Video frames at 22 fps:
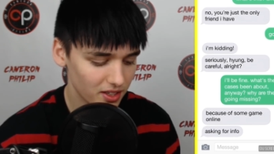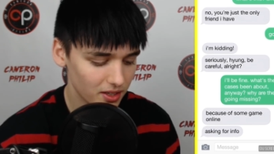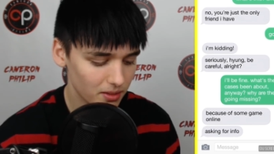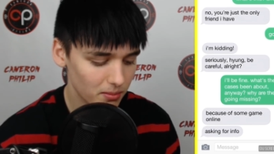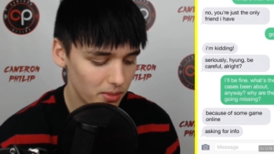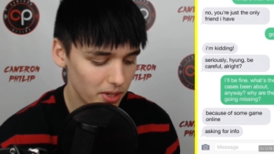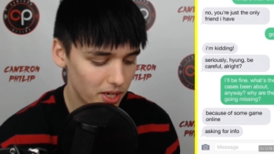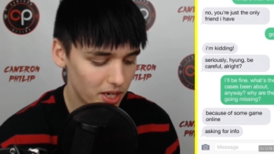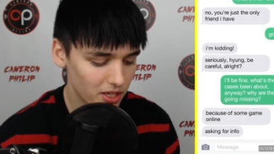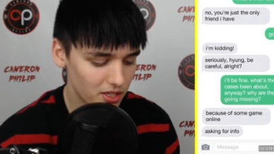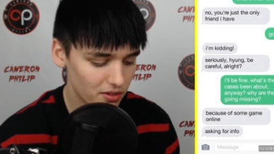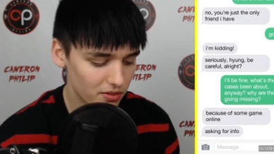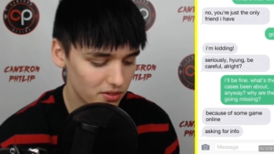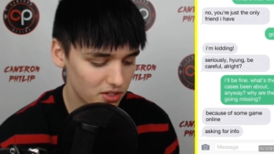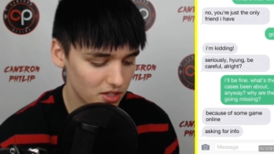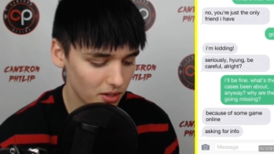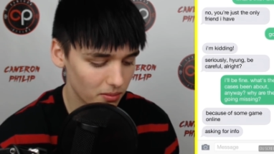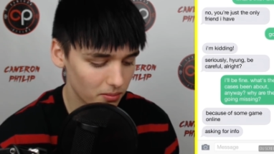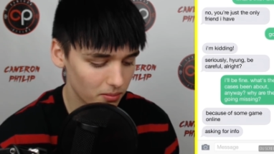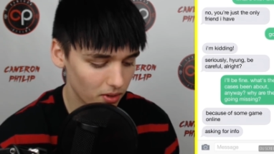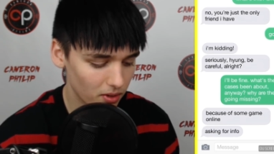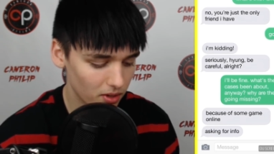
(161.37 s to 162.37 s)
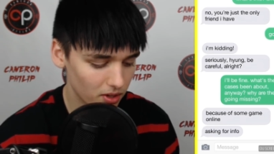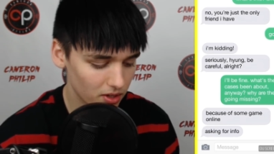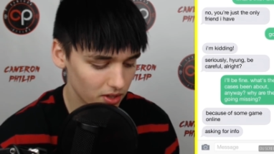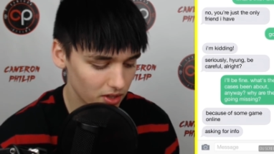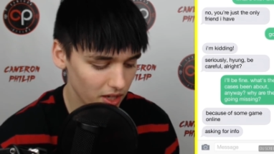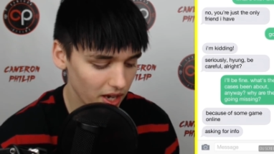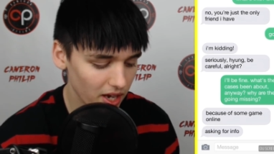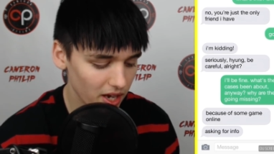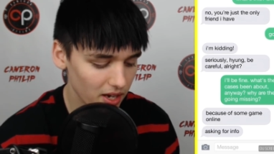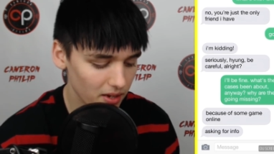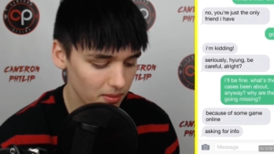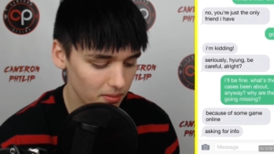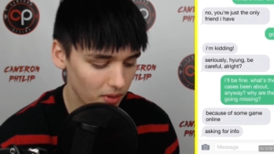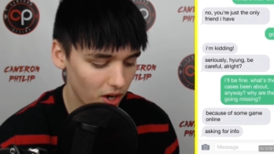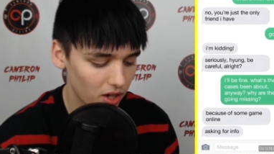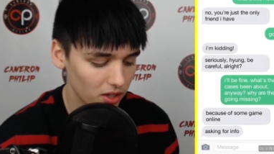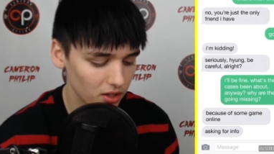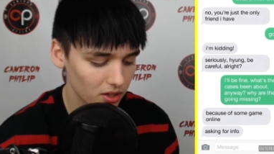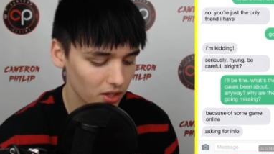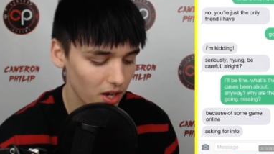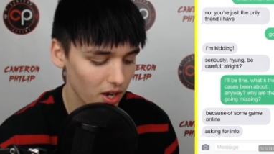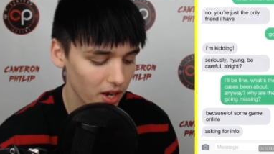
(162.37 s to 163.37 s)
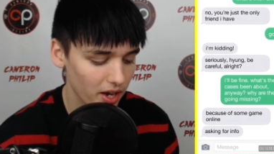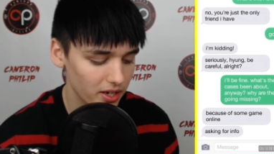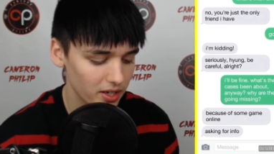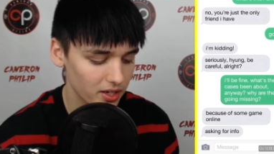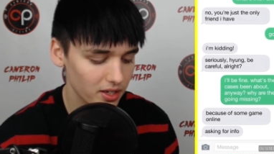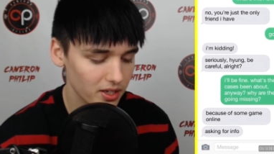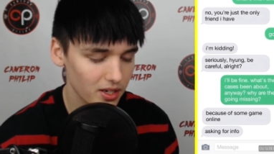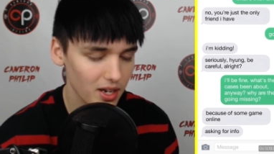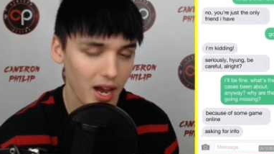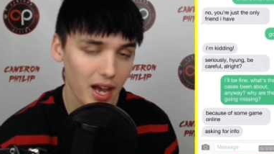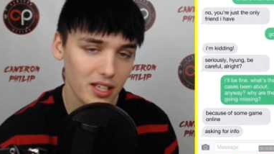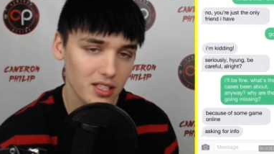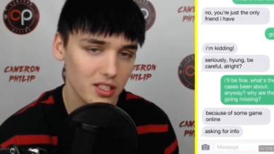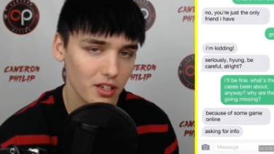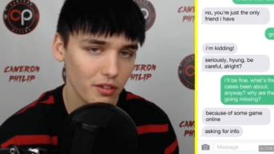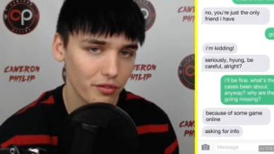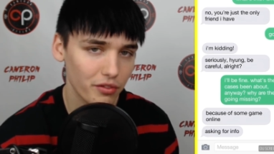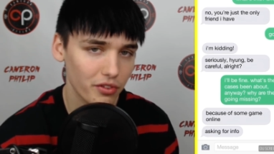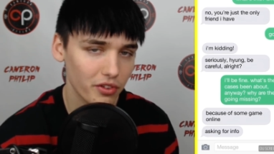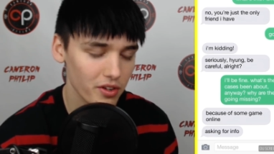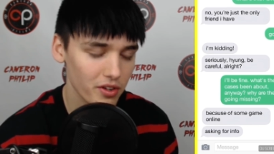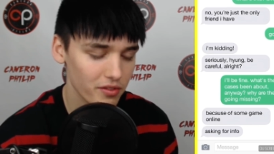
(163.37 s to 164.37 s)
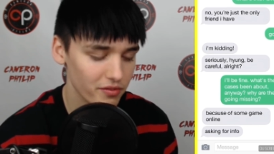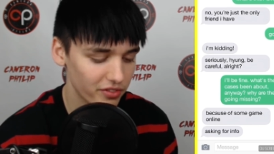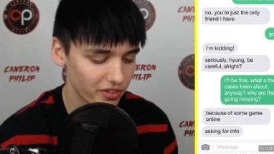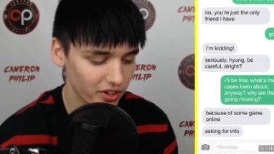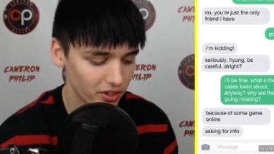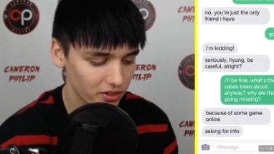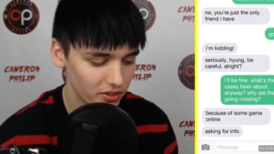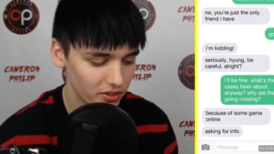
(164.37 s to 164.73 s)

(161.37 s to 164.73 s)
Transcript: Because of some game online asking for info.